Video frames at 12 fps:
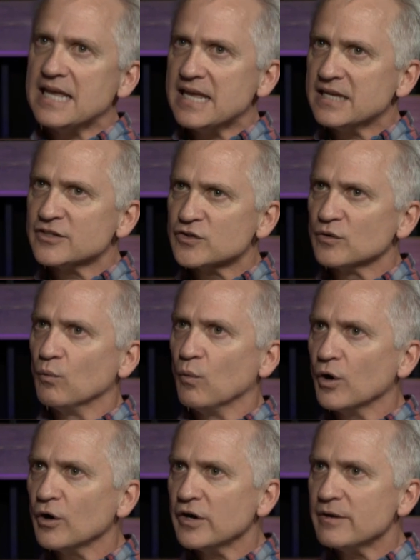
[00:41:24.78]
is the
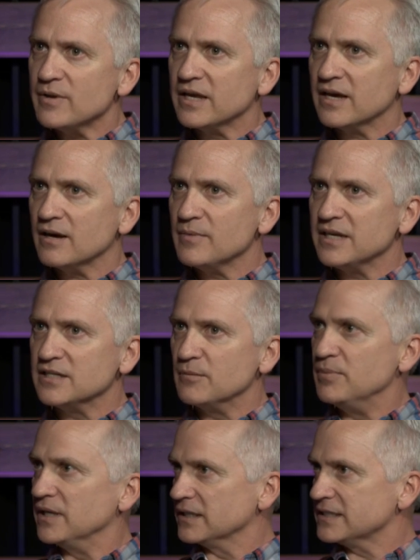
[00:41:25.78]
worry becoming
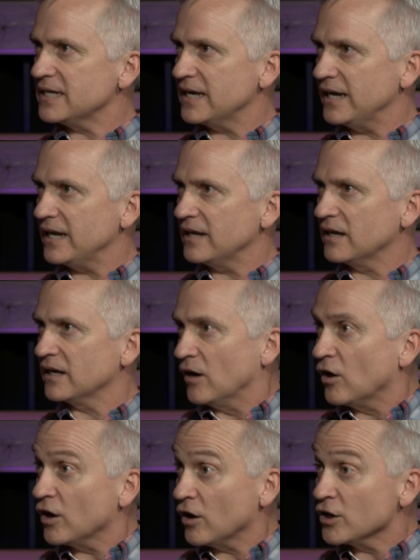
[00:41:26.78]
debilitating?
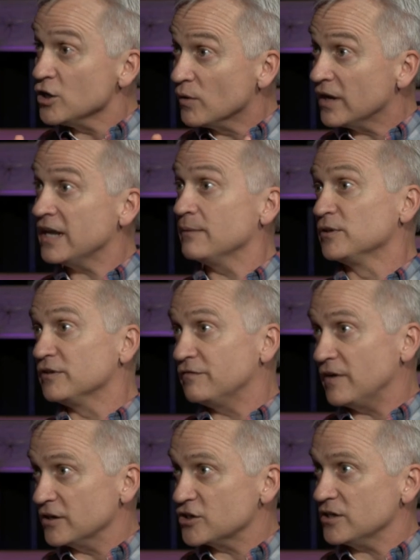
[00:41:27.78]
Are, are you unable to
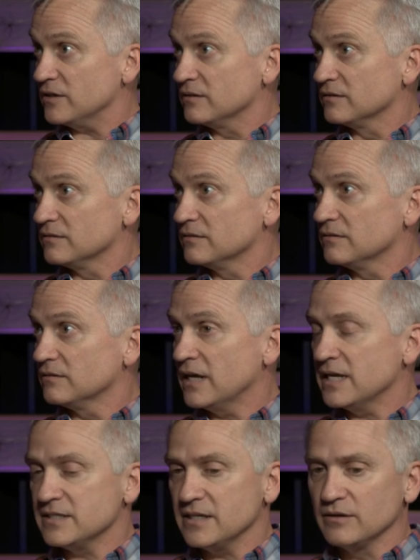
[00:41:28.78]
function?
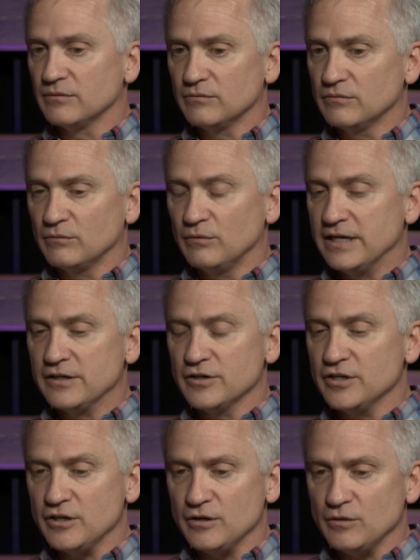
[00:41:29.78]
Has it
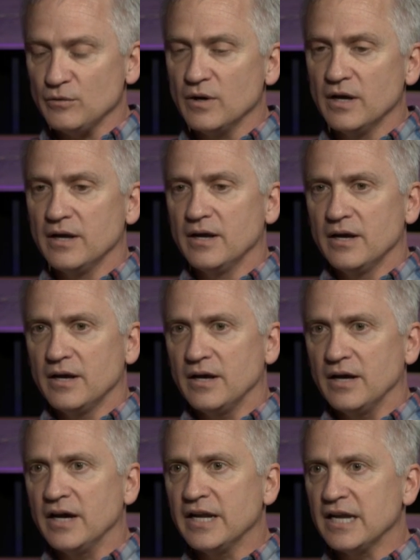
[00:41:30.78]
rendered you
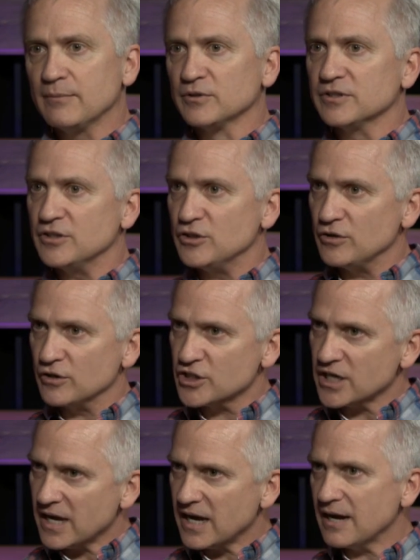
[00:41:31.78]
uh, unable to do your
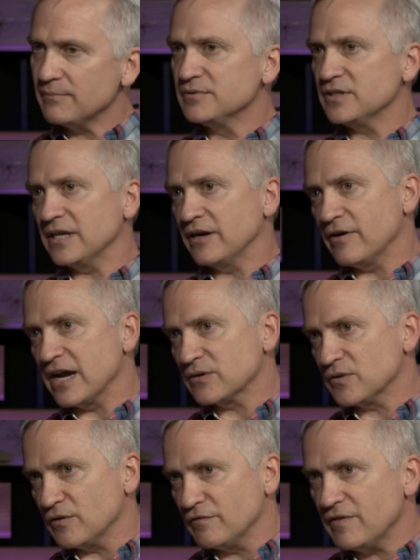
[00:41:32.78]
job, to interact
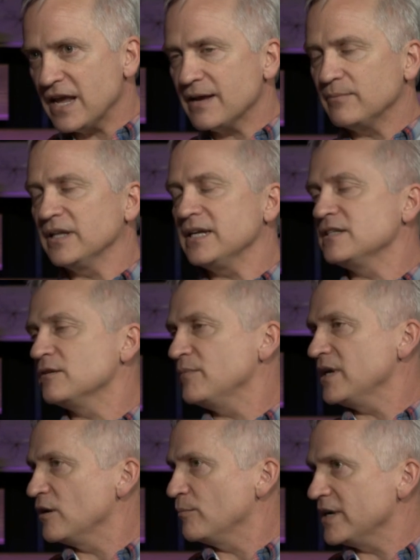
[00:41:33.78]
with your family, to
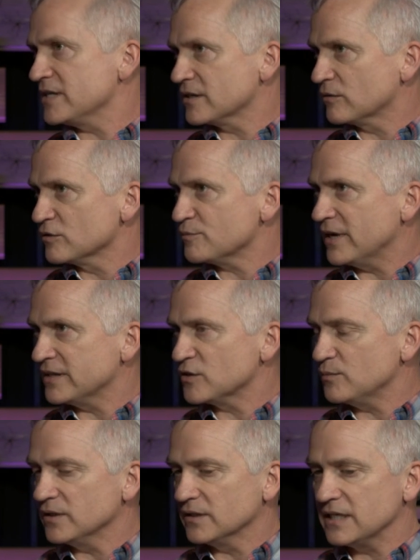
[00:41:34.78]
meet your basic
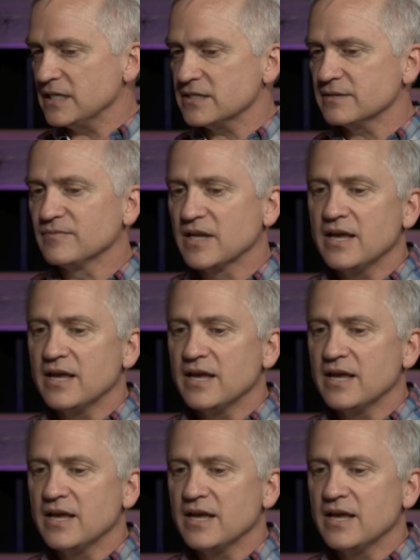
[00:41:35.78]
responsibilities.